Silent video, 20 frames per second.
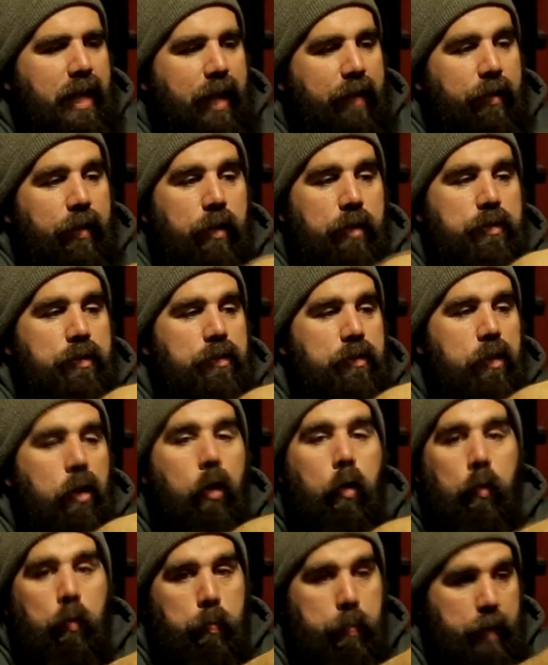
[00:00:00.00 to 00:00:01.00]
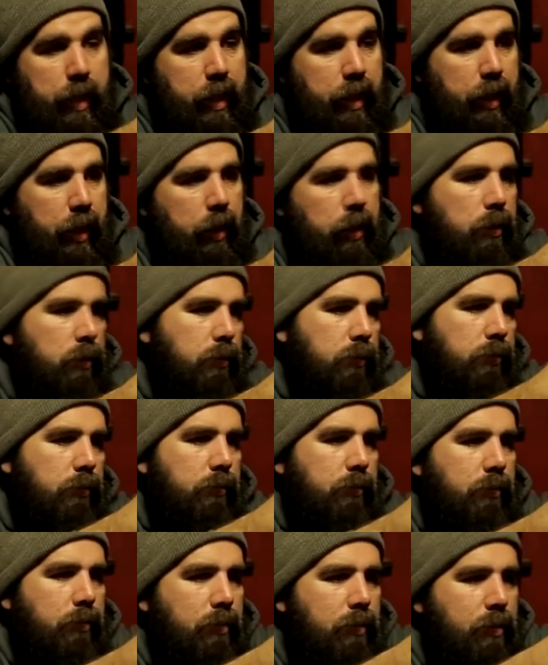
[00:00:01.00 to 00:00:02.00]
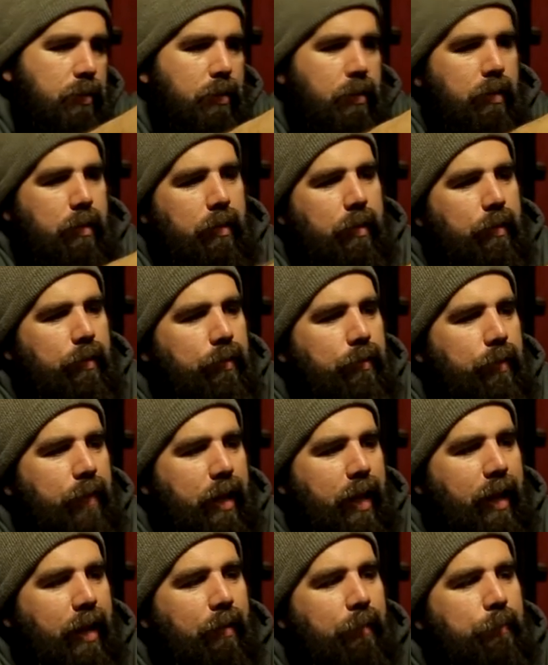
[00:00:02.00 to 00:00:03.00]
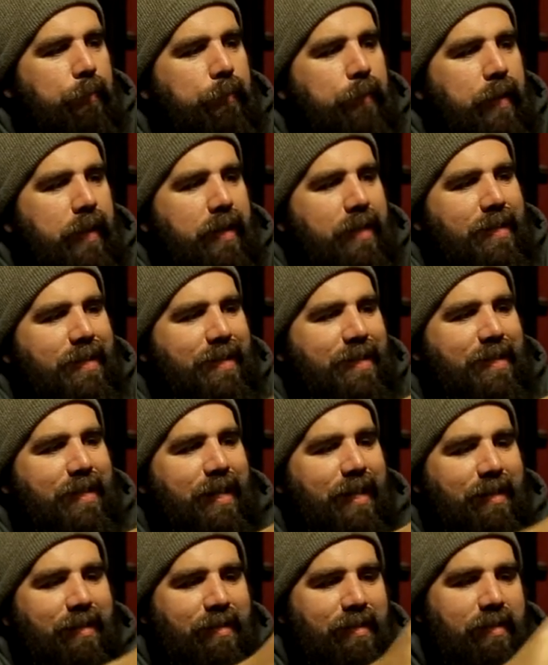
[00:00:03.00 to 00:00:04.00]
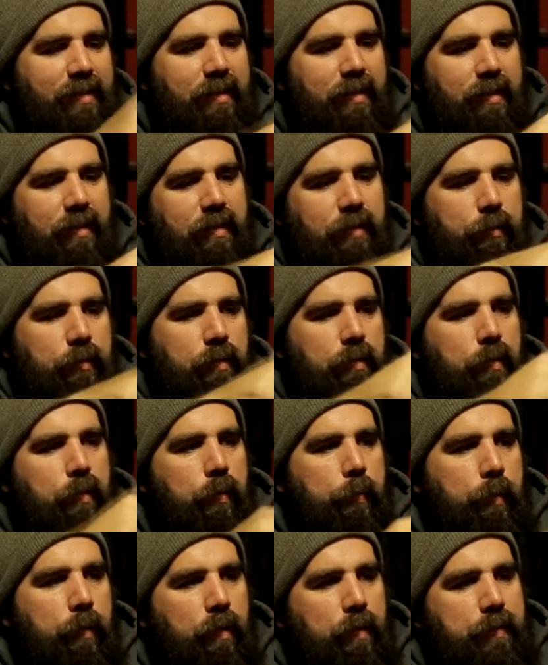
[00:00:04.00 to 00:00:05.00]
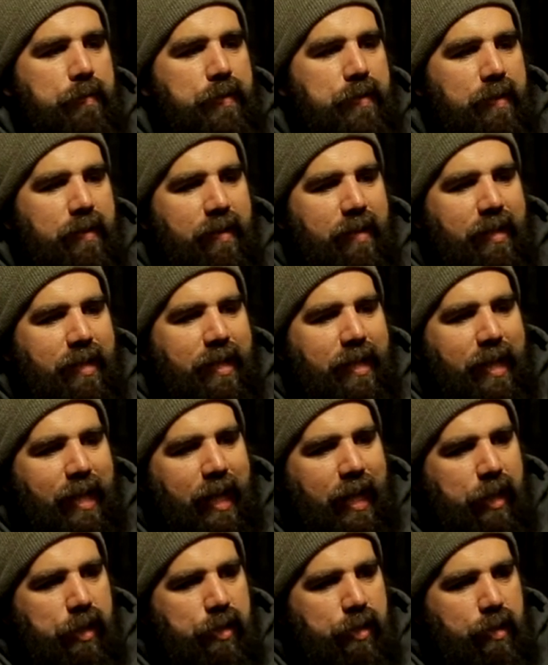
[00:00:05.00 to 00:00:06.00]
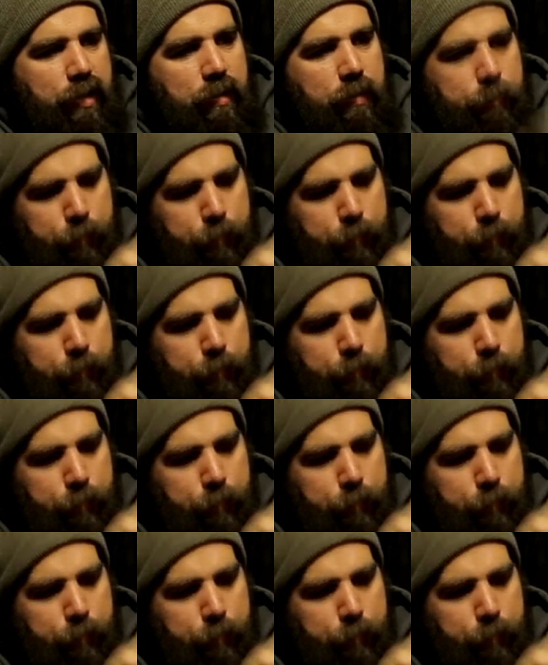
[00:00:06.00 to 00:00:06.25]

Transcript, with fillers: And they're so big that I can fit six granola bars in each